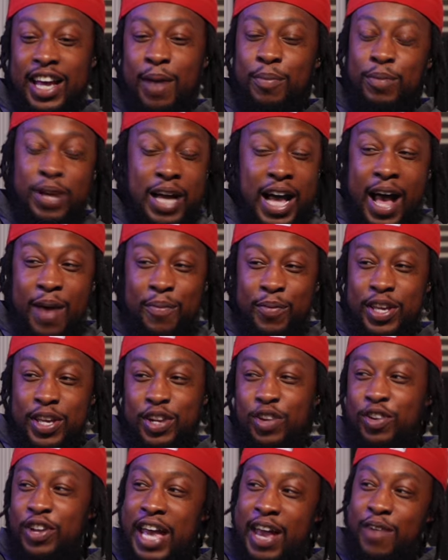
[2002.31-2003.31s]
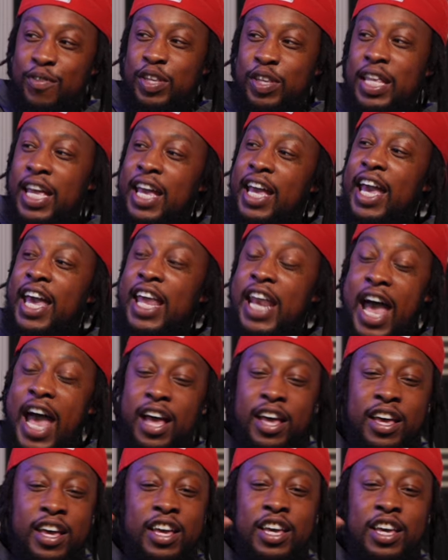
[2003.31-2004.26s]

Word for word: I'm commenting on everything. And I,